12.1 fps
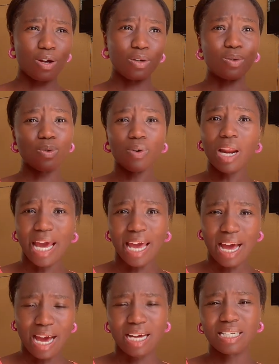goal I
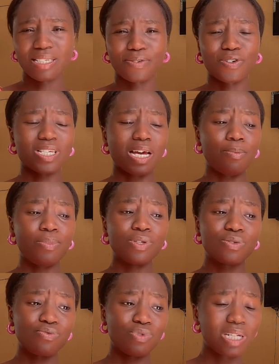had, because I built
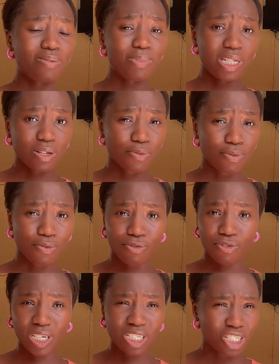really meaningful
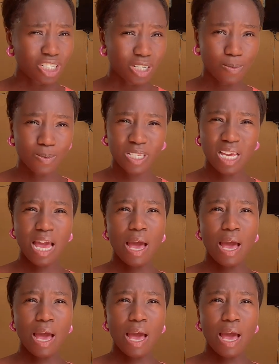friendships.